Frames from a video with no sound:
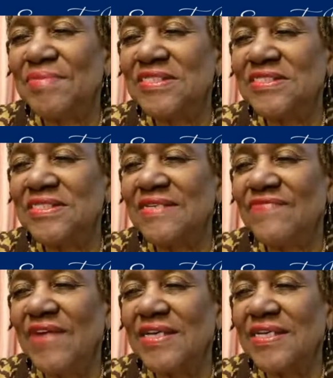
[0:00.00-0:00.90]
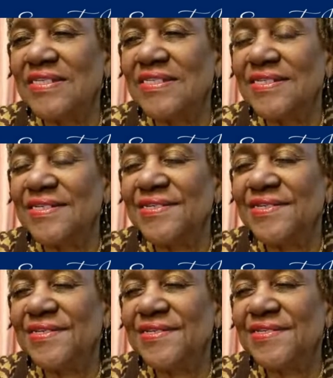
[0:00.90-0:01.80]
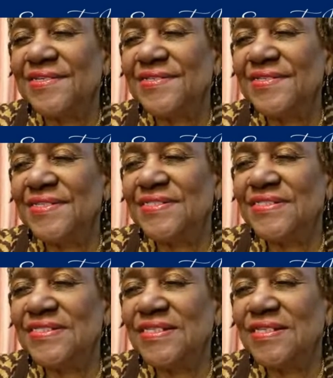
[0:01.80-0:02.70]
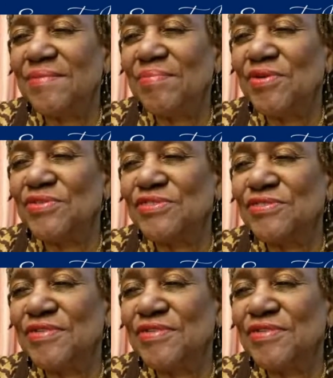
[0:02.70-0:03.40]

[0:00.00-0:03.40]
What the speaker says: See if I can get to the commercial